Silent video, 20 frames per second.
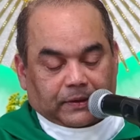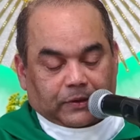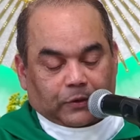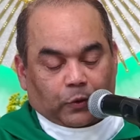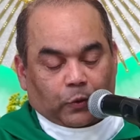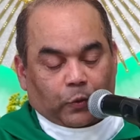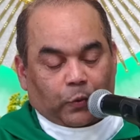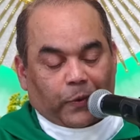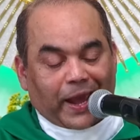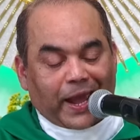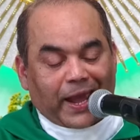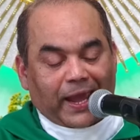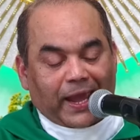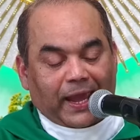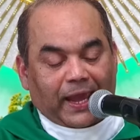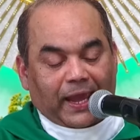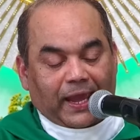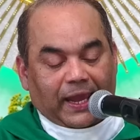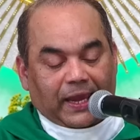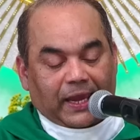
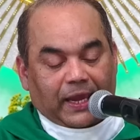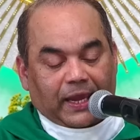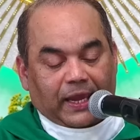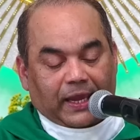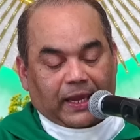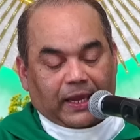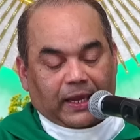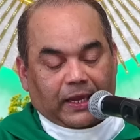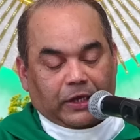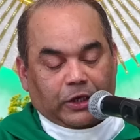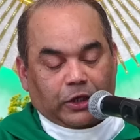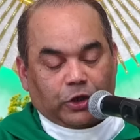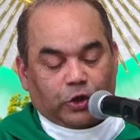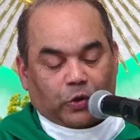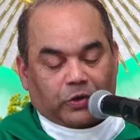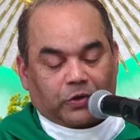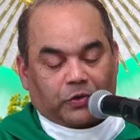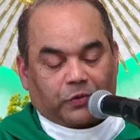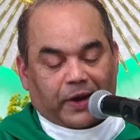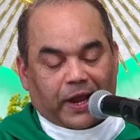where
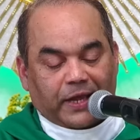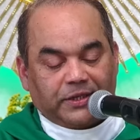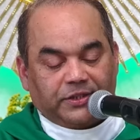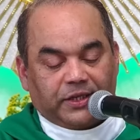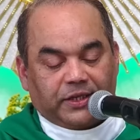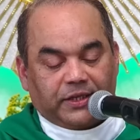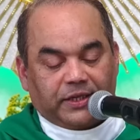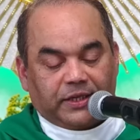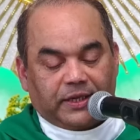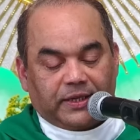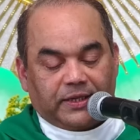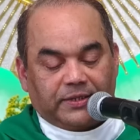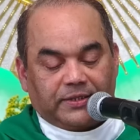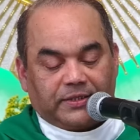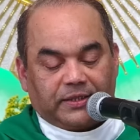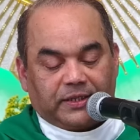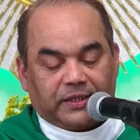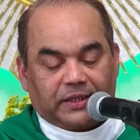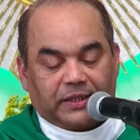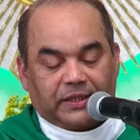your treasure
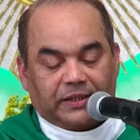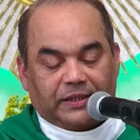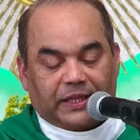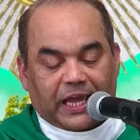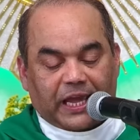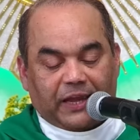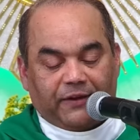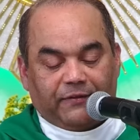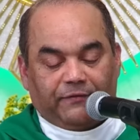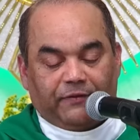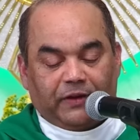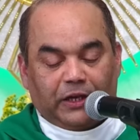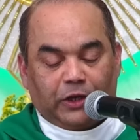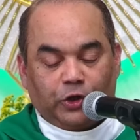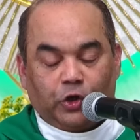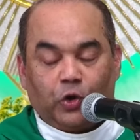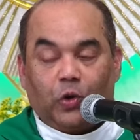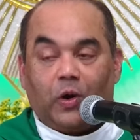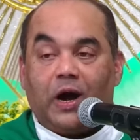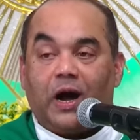is, there will
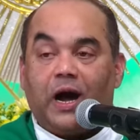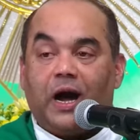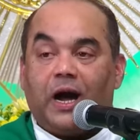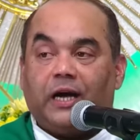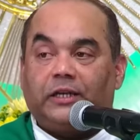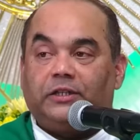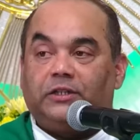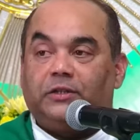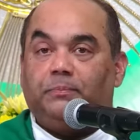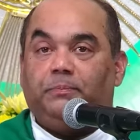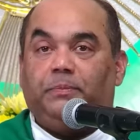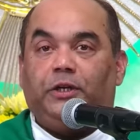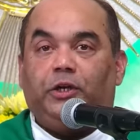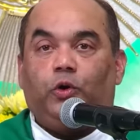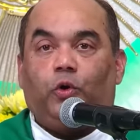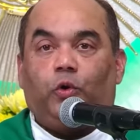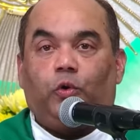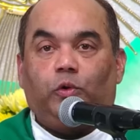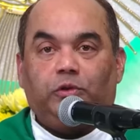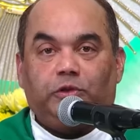your heart be
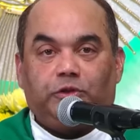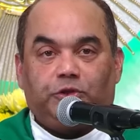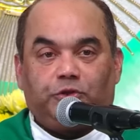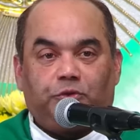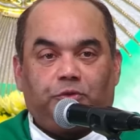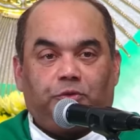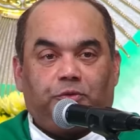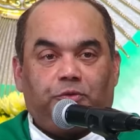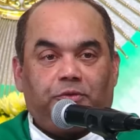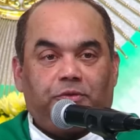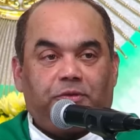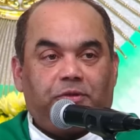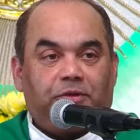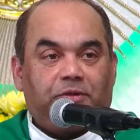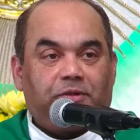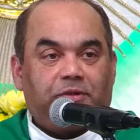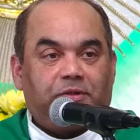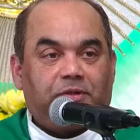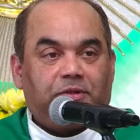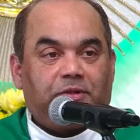also.
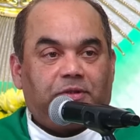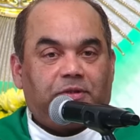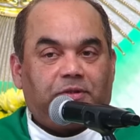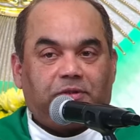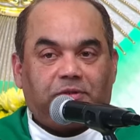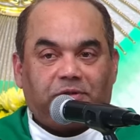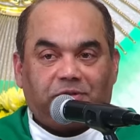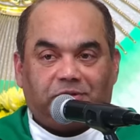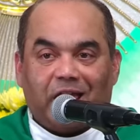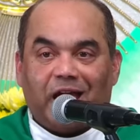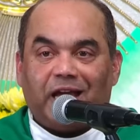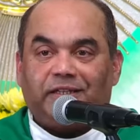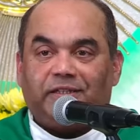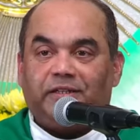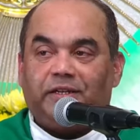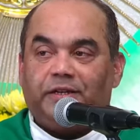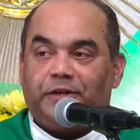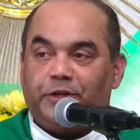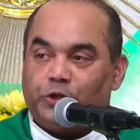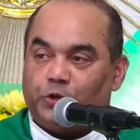That
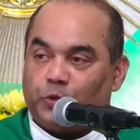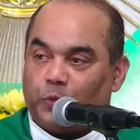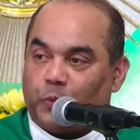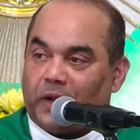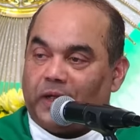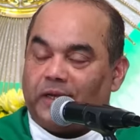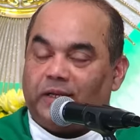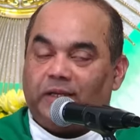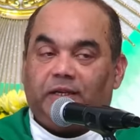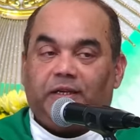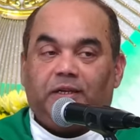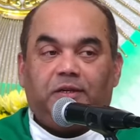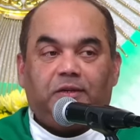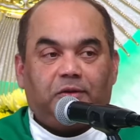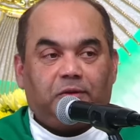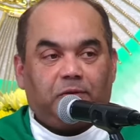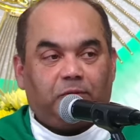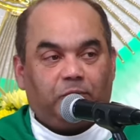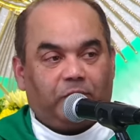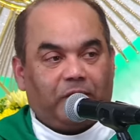is very,
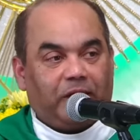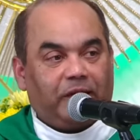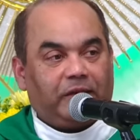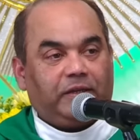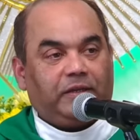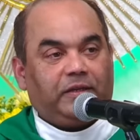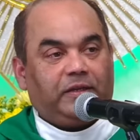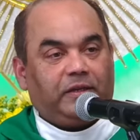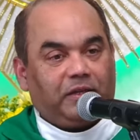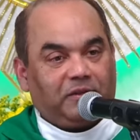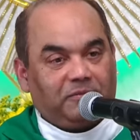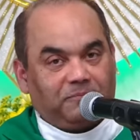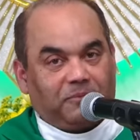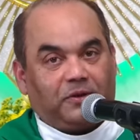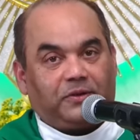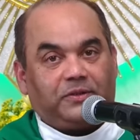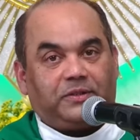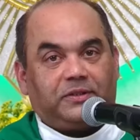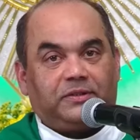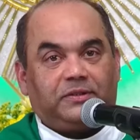very
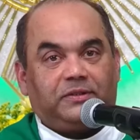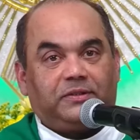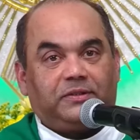important.